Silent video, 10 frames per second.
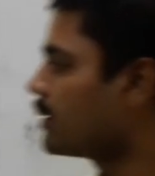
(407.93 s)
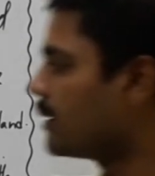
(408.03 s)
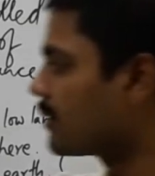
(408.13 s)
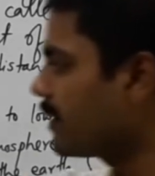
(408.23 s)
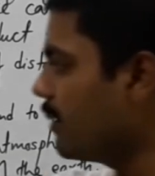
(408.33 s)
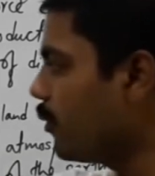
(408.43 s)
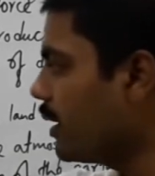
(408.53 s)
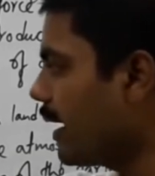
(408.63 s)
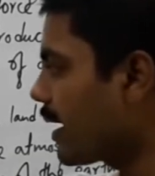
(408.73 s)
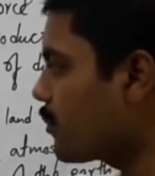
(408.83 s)
The same
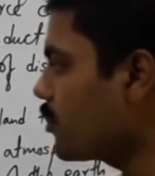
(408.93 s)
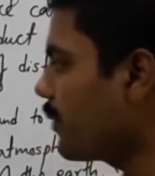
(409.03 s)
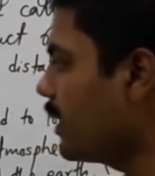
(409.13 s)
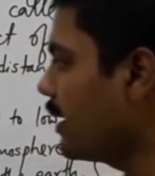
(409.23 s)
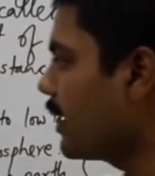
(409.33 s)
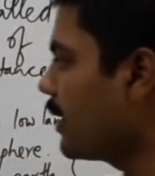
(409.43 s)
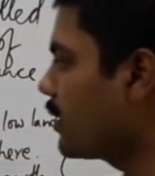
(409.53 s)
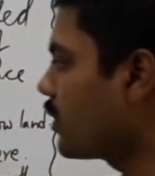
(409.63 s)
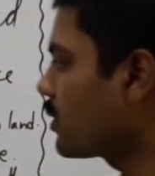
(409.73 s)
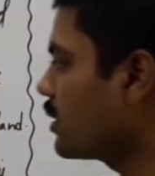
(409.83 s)
way atmospheric
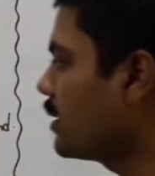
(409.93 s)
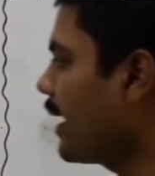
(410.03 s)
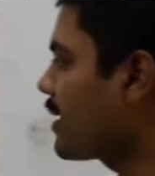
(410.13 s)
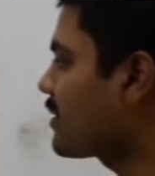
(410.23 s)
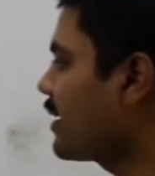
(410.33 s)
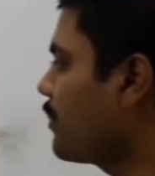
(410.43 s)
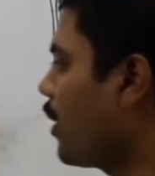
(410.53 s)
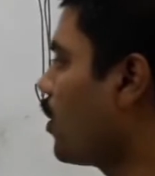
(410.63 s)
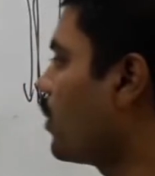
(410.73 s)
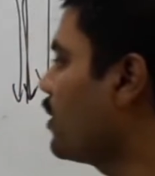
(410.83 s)
air doesn't escape
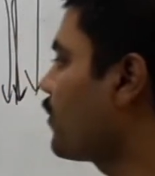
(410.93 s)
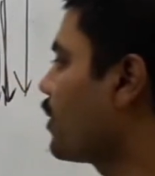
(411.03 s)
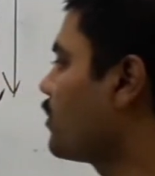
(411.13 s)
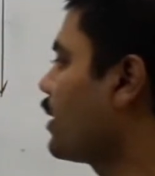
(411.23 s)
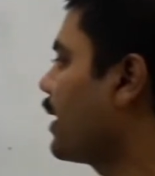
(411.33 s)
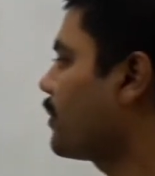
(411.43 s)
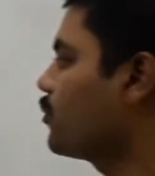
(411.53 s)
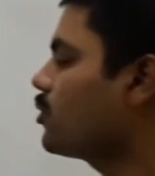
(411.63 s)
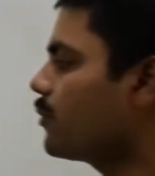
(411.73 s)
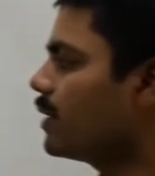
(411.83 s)
away from the
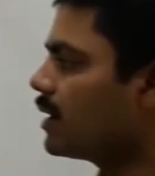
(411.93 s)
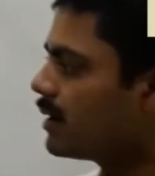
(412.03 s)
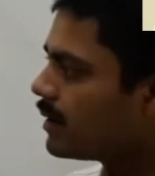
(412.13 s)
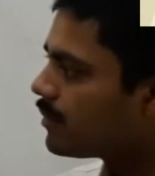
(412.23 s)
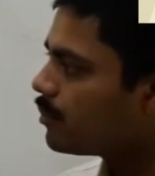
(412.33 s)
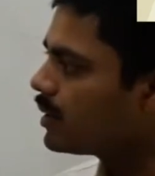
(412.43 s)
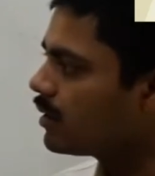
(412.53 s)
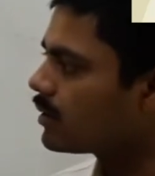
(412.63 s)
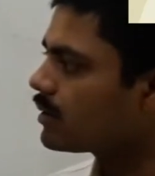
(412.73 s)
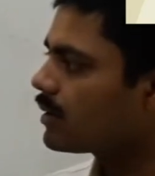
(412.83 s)
atmosphere,
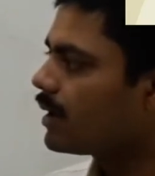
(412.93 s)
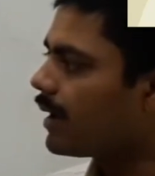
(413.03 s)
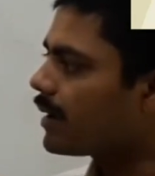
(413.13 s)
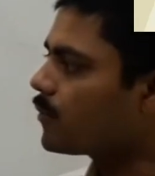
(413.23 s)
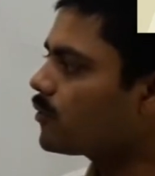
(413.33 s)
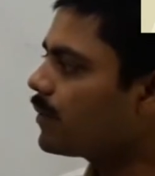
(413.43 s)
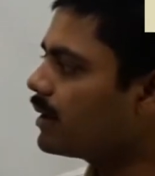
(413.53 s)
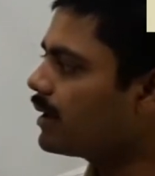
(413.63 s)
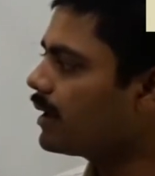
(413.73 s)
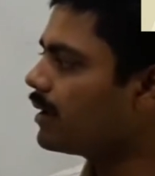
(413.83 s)
because
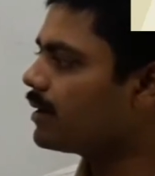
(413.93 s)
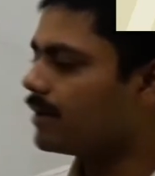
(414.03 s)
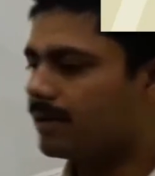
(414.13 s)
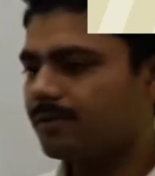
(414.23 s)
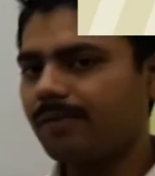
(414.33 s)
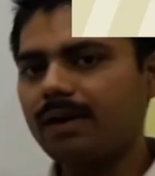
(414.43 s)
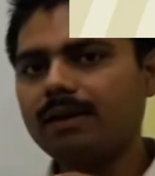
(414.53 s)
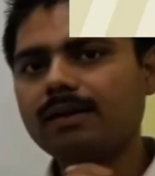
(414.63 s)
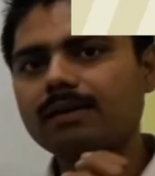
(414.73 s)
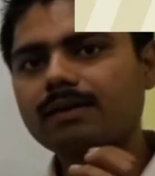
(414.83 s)
atmospheric air is
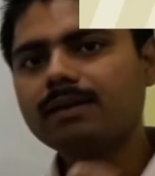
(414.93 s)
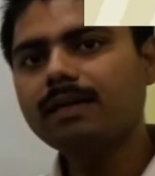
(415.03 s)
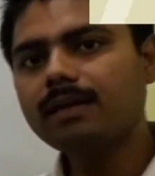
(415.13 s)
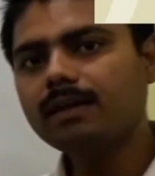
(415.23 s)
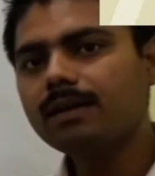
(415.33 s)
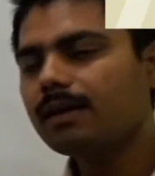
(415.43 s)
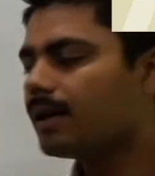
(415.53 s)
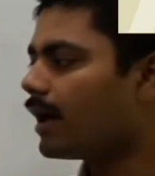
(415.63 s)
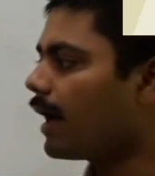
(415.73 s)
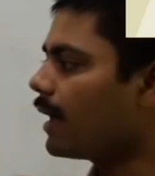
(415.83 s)
very
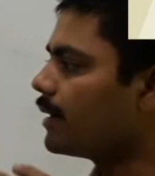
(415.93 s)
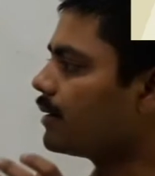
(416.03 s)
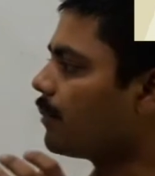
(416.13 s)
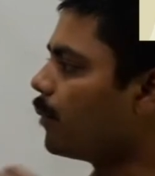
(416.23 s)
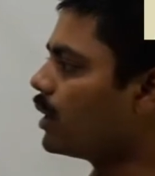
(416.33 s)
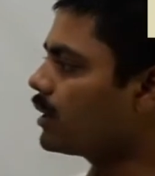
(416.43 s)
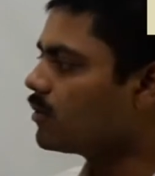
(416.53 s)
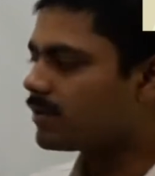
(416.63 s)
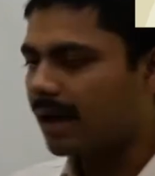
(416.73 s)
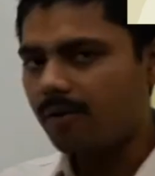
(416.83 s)
thin and the
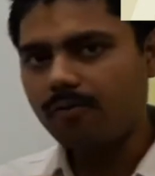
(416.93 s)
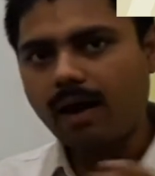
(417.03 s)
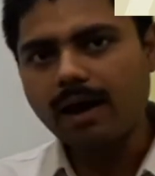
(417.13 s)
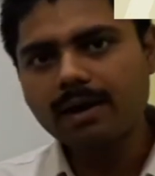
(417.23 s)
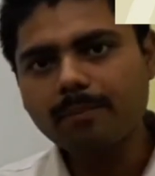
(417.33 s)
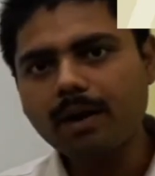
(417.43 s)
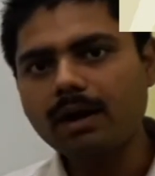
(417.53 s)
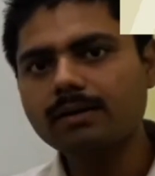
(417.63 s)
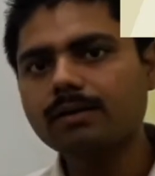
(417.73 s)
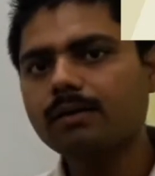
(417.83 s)
molecules are far
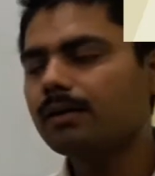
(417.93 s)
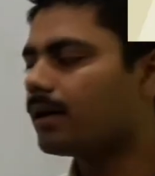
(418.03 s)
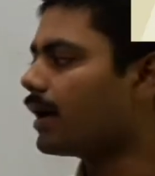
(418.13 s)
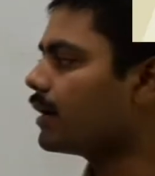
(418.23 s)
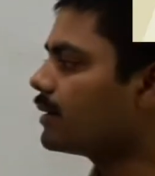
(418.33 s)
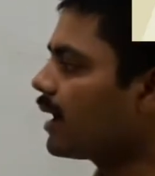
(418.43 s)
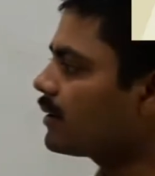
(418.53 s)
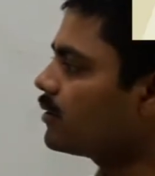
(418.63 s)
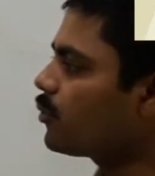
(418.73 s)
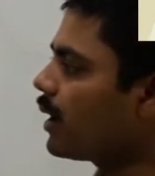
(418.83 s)
apart, and
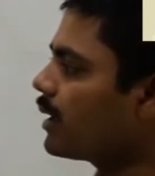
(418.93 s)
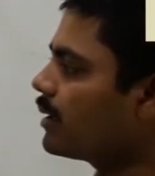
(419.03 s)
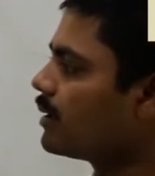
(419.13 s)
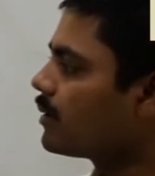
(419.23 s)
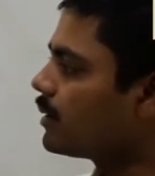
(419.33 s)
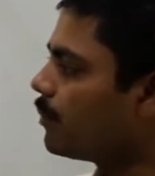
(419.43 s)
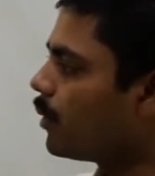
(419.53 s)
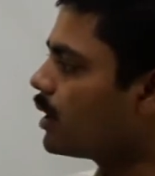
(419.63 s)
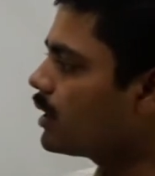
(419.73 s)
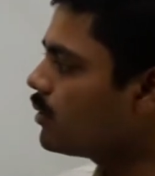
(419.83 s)
that is why the
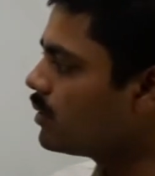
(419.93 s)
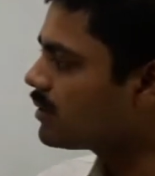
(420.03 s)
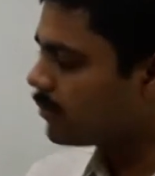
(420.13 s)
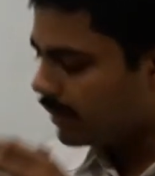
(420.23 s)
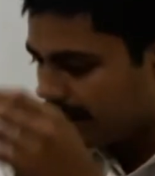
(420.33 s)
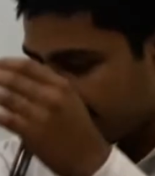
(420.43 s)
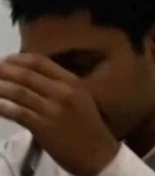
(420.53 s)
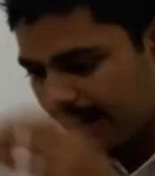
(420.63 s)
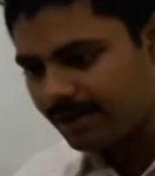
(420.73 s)
molecules will get